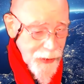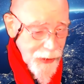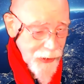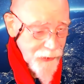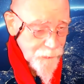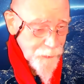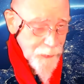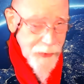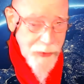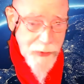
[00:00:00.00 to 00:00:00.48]

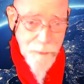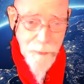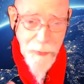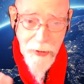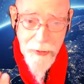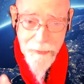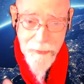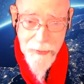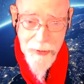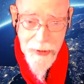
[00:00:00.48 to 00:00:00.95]
has been
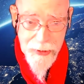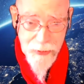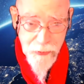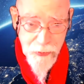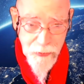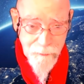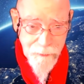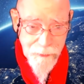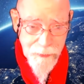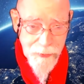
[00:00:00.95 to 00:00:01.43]
upon the
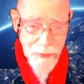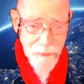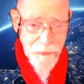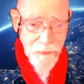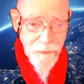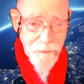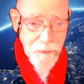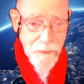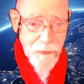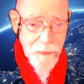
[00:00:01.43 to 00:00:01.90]
ancient
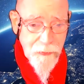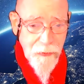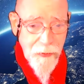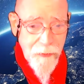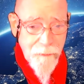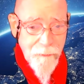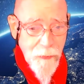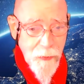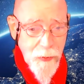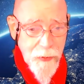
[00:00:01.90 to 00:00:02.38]
philosophers
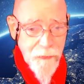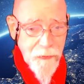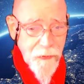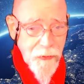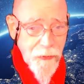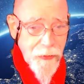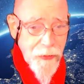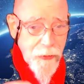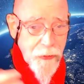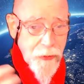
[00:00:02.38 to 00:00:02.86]
that focused
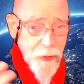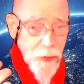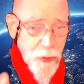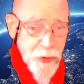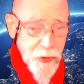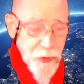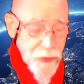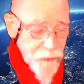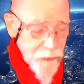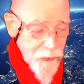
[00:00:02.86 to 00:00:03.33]
on the
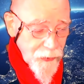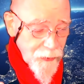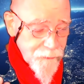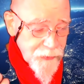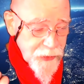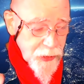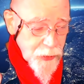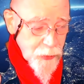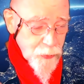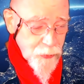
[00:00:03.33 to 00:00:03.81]
notions of
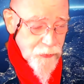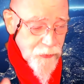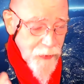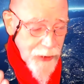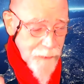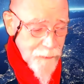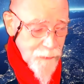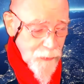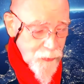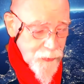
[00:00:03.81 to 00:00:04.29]

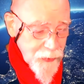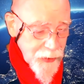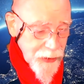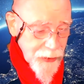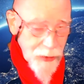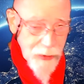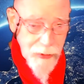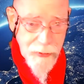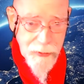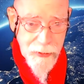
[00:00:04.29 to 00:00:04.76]

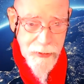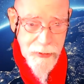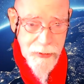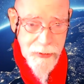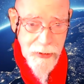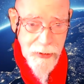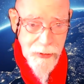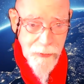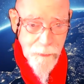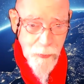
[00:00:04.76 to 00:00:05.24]
eudaimonia,
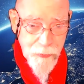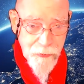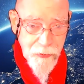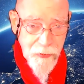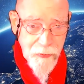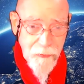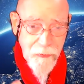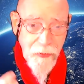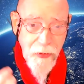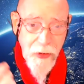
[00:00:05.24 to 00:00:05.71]
which
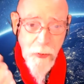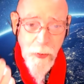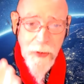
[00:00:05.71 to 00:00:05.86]
is the